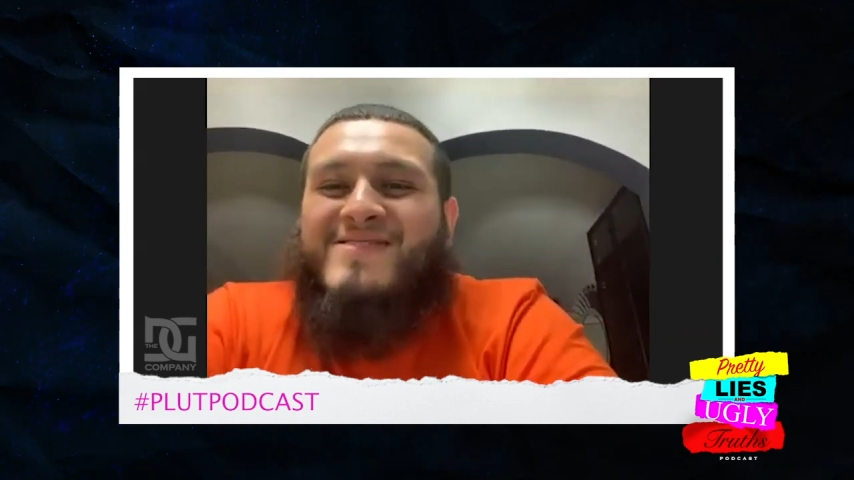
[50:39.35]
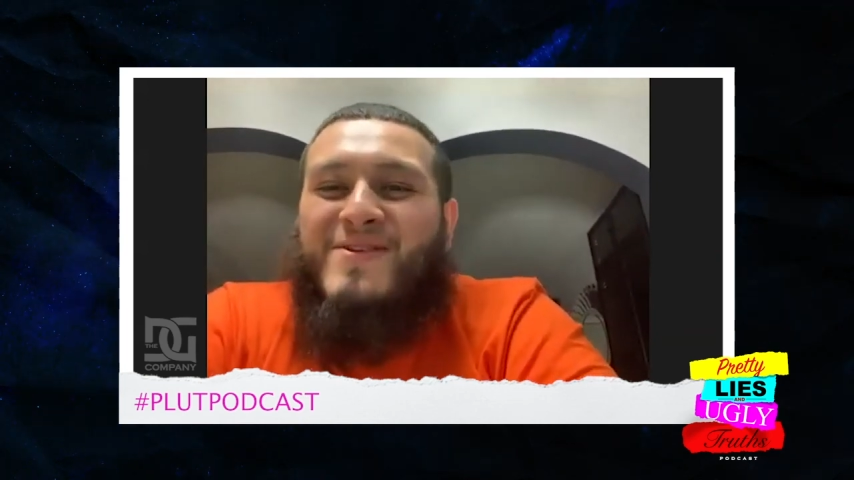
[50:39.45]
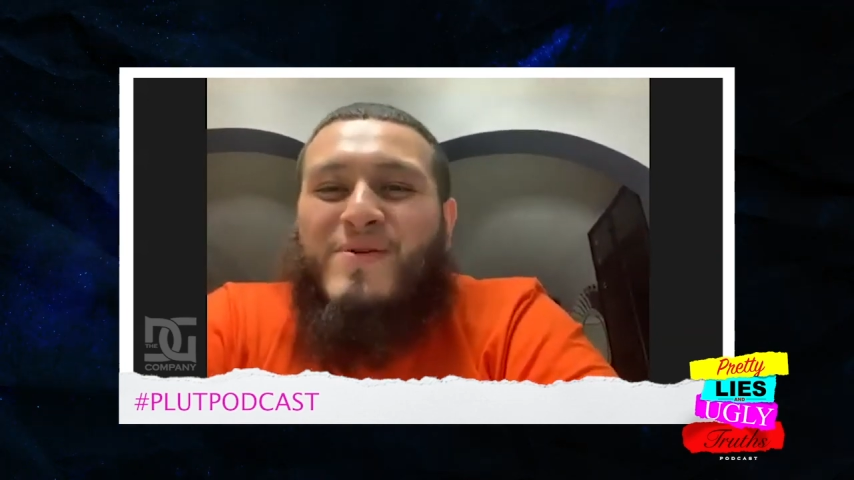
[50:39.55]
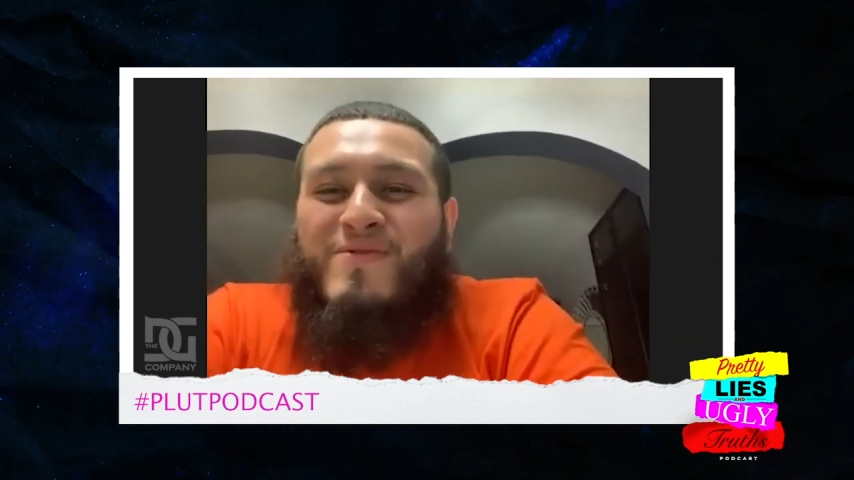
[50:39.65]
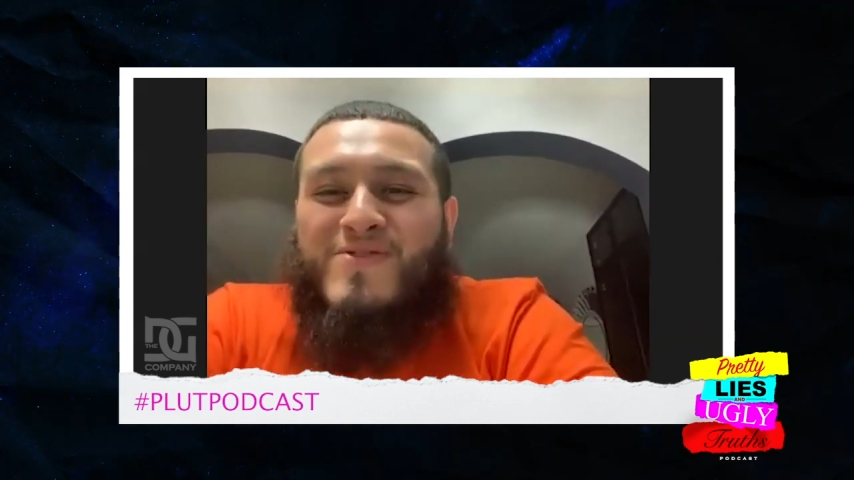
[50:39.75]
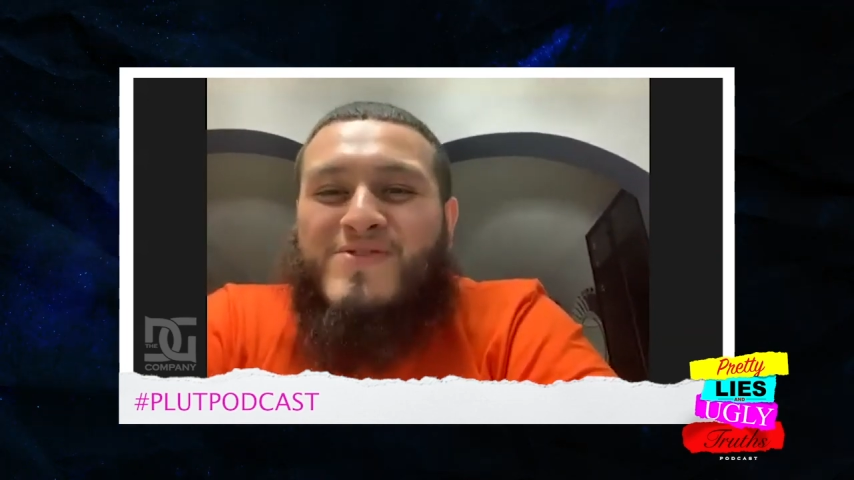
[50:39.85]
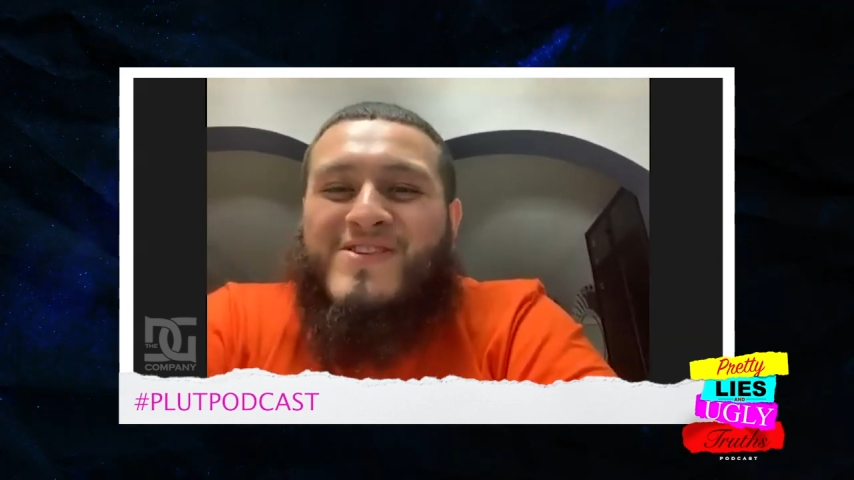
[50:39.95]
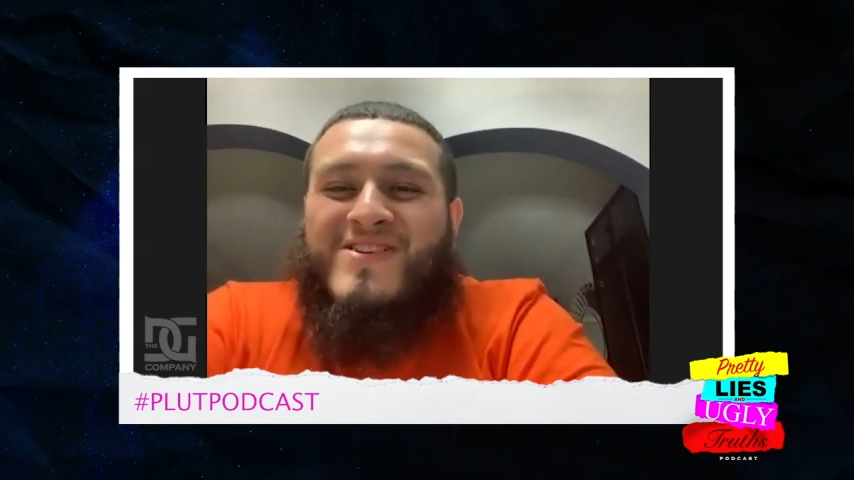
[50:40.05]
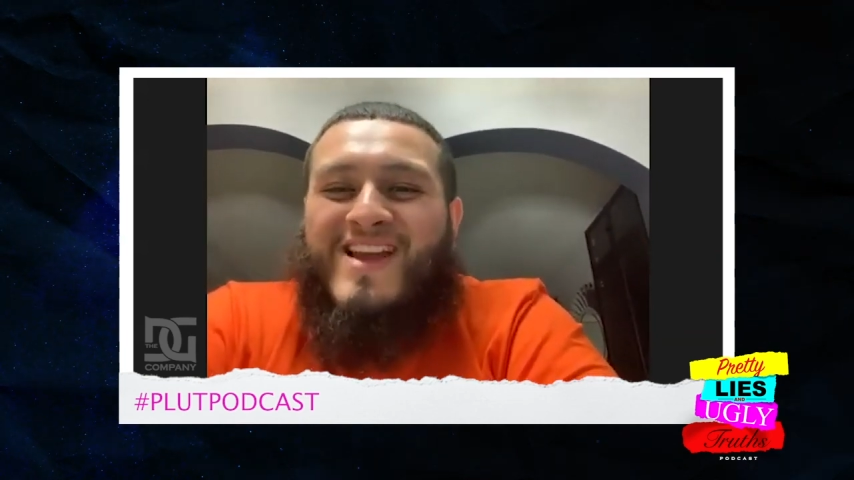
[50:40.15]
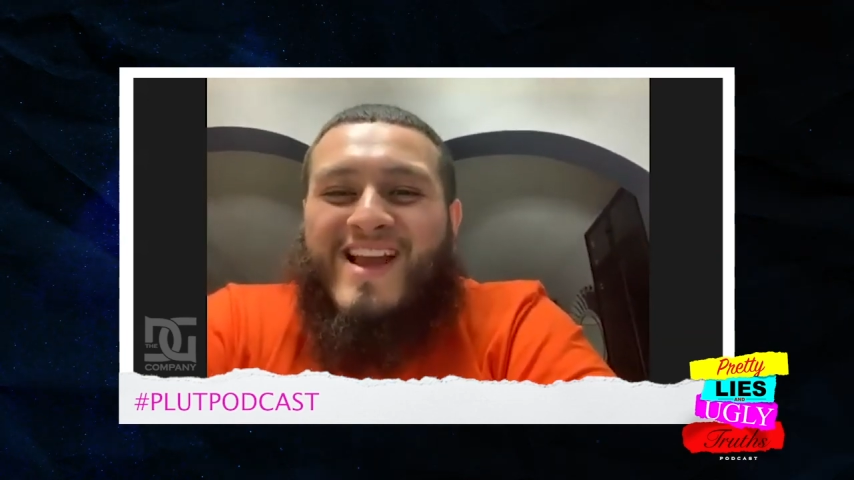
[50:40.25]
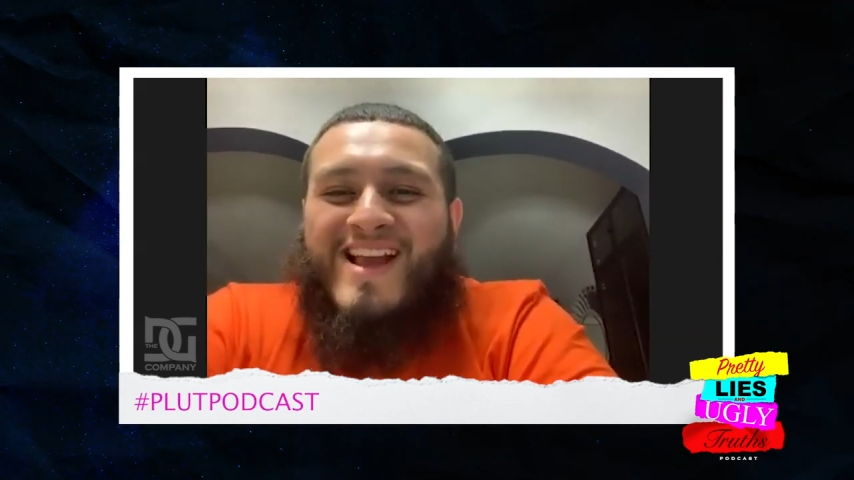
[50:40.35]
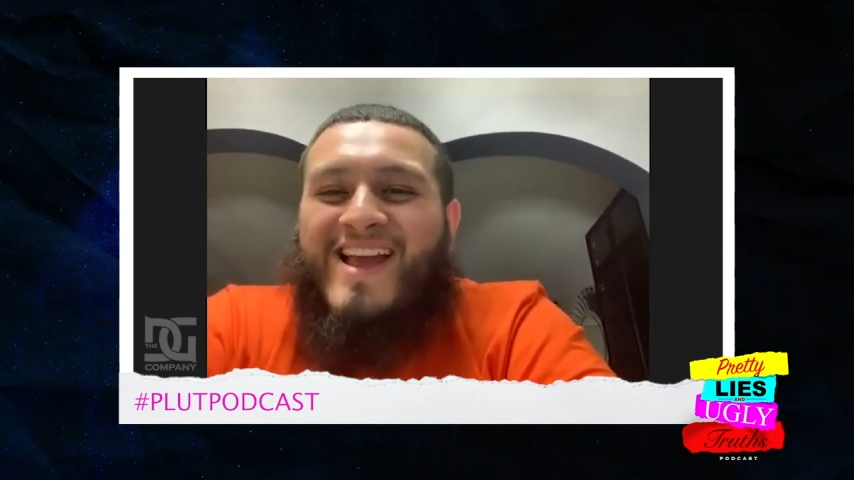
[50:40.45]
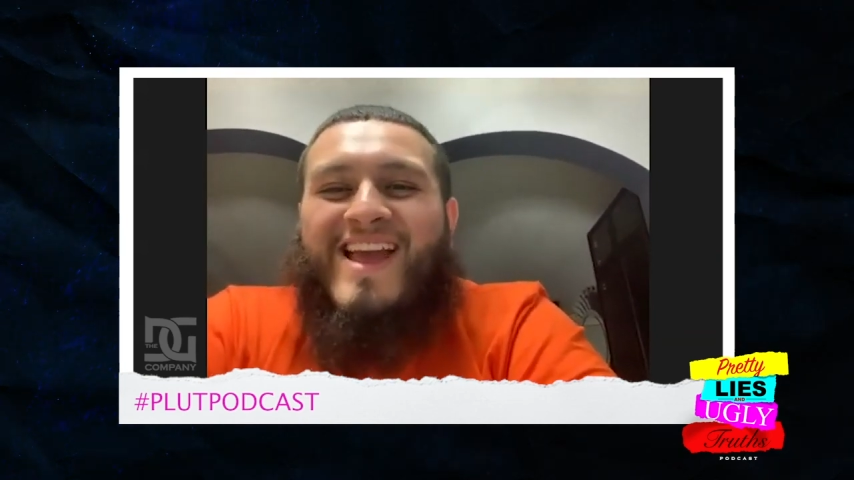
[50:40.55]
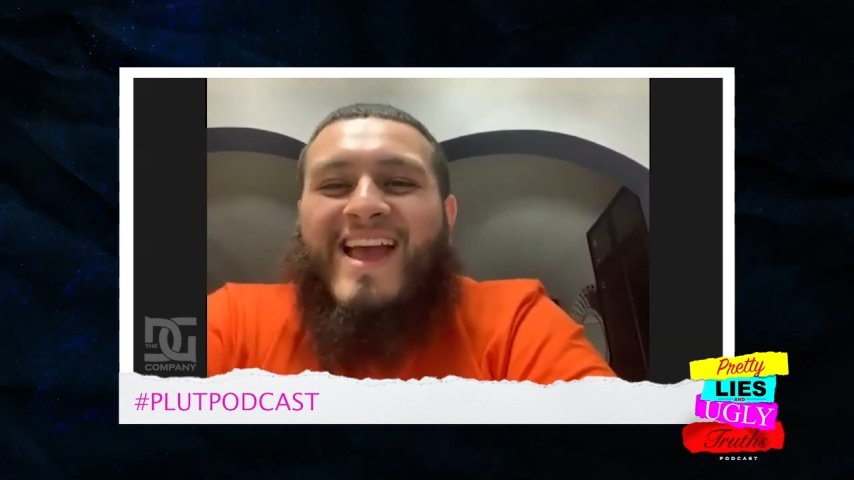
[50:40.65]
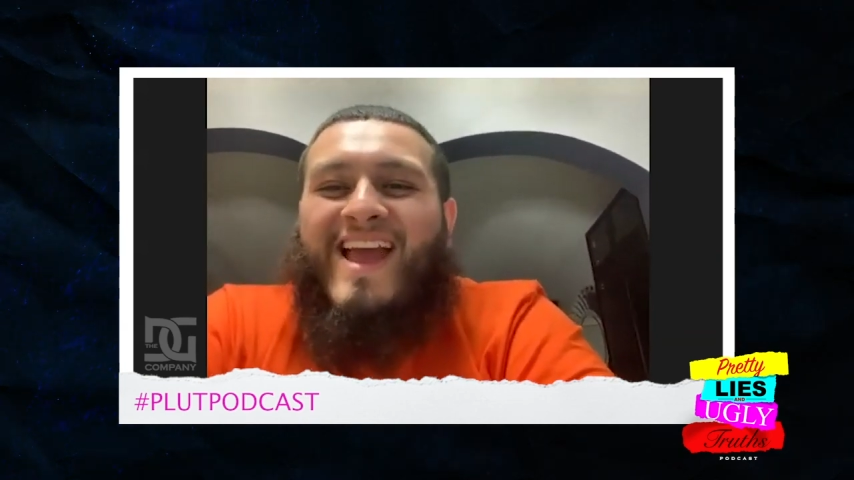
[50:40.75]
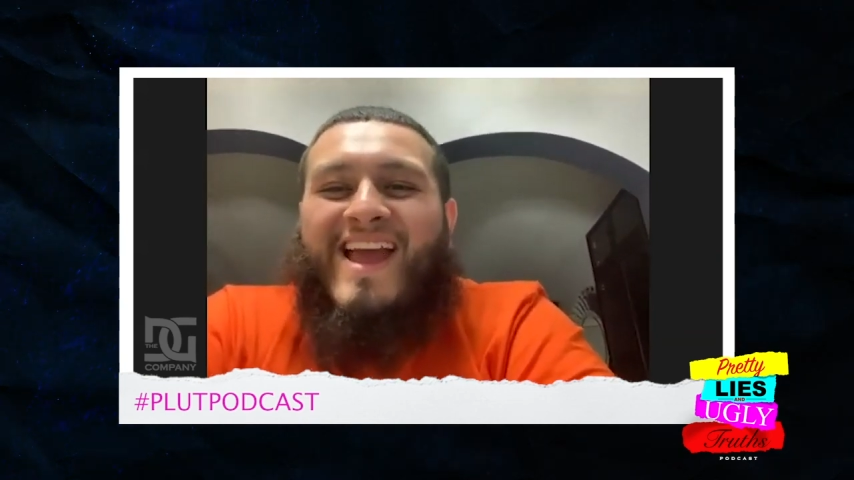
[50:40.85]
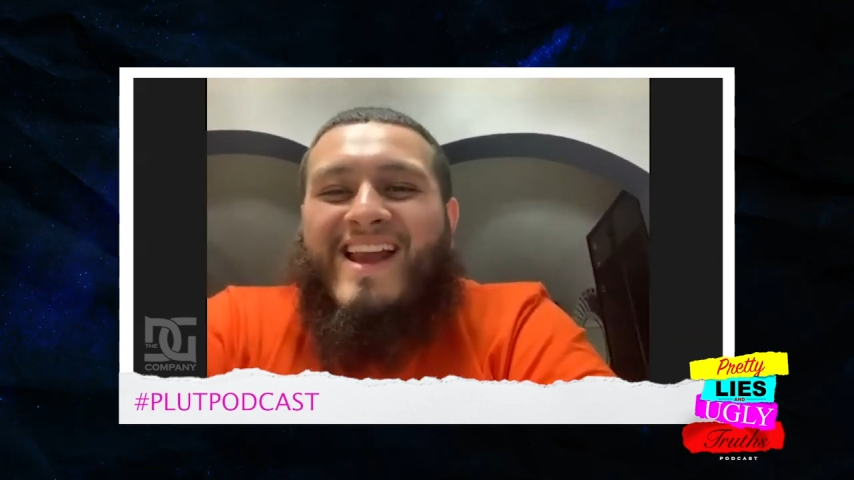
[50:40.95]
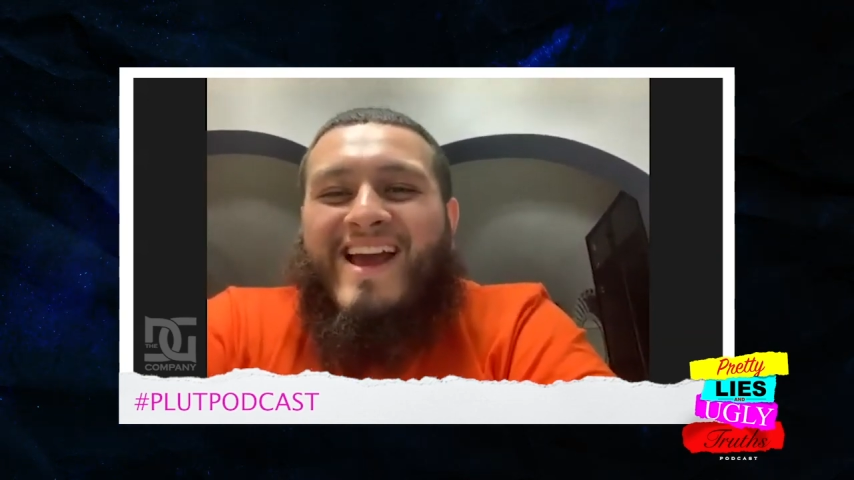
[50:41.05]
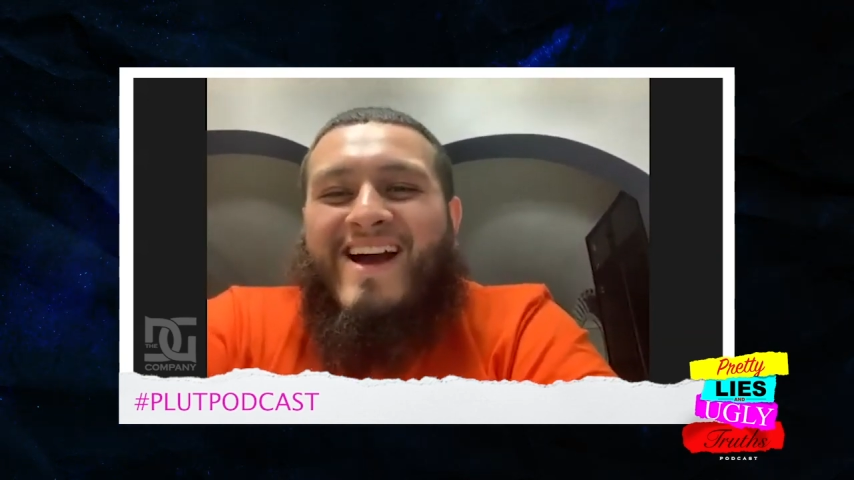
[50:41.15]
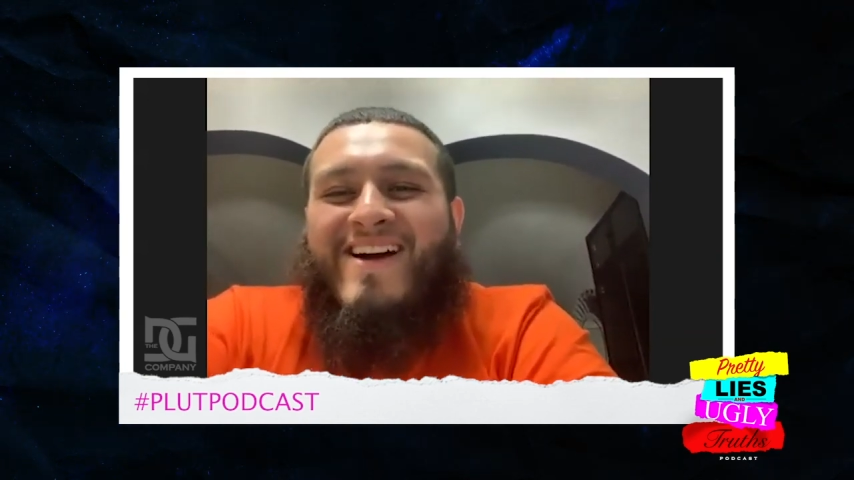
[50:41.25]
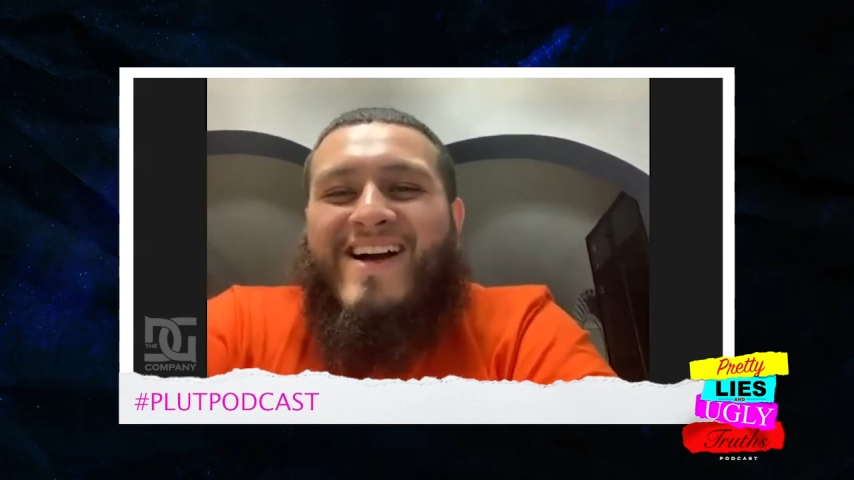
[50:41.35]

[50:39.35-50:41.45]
We're here with Future, like hanging out,